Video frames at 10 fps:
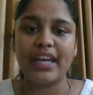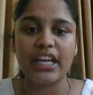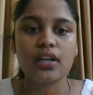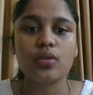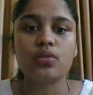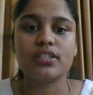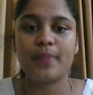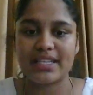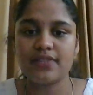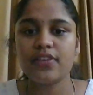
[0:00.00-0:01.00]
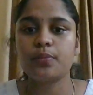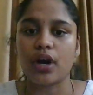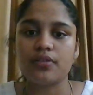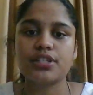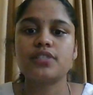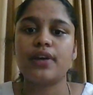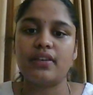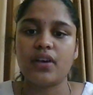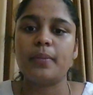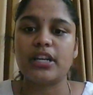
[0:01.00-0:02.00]
include specific provisions for
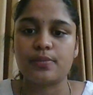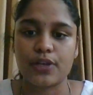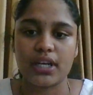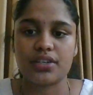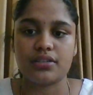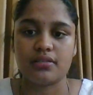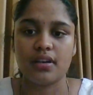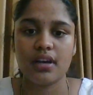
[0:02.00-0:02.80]
environmental protection.